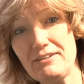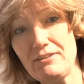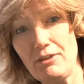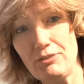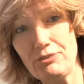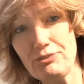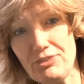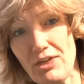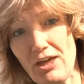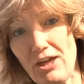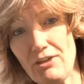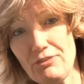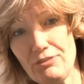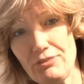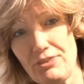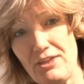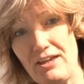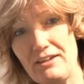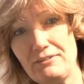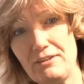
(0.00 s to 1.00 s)
The third
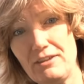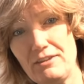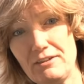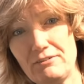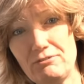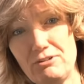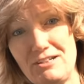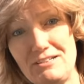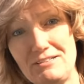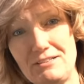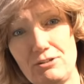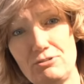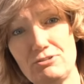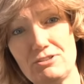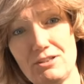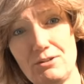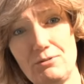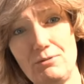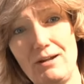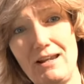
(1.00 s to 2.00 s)
thing that the Green Deal
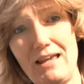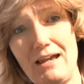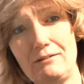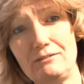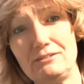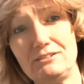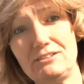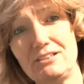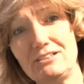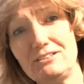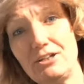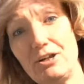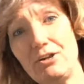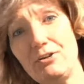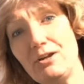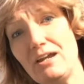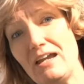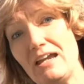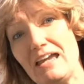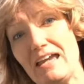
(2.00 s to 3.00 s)
is going to allow us to
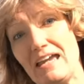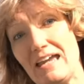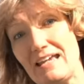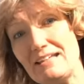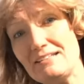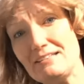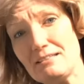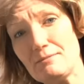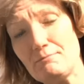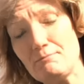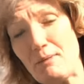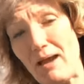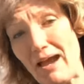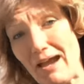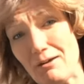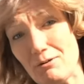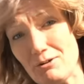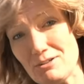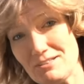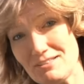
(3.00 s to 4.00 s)
do is the
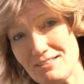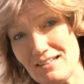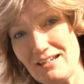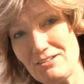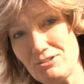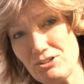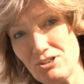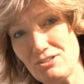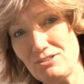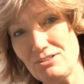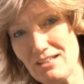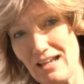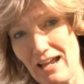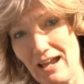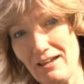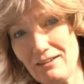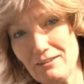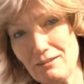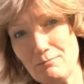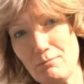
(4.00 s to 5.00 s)
power stations
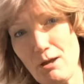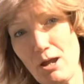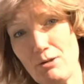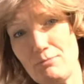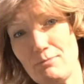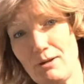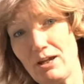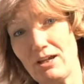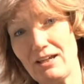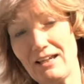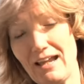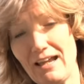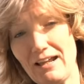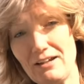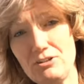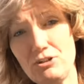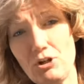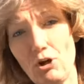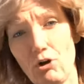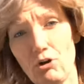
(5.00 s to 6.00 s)
at the moment
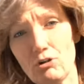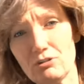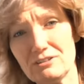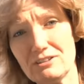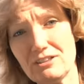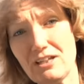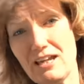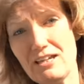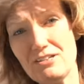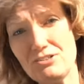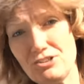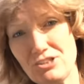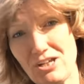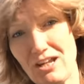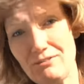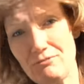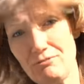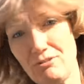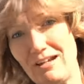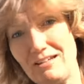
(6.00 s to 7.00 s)
cannot
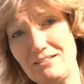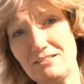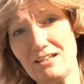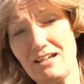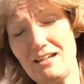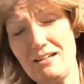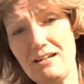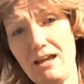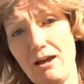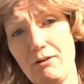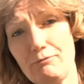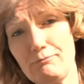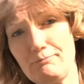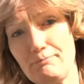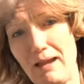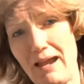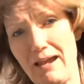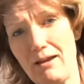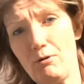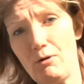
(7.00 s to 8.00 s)
generate enough
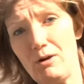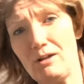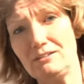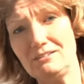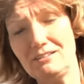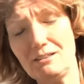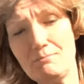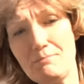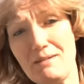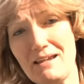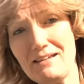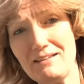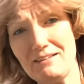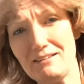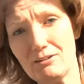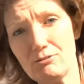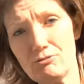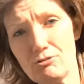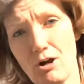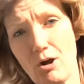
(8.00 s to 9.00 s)
power to
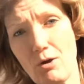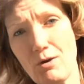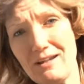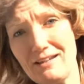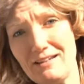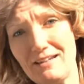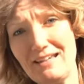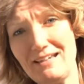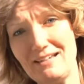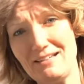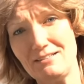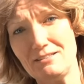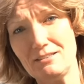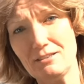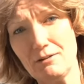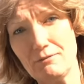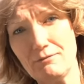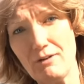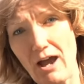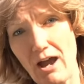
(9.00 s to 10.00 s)
meet the growing
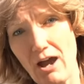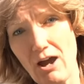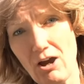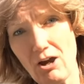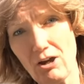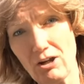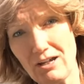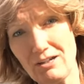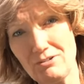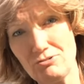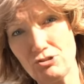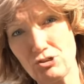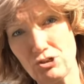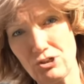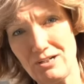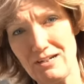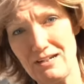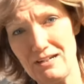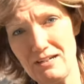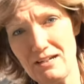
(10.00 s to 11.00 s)
needs of our
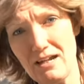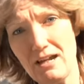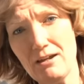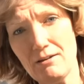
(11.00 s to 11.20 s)
country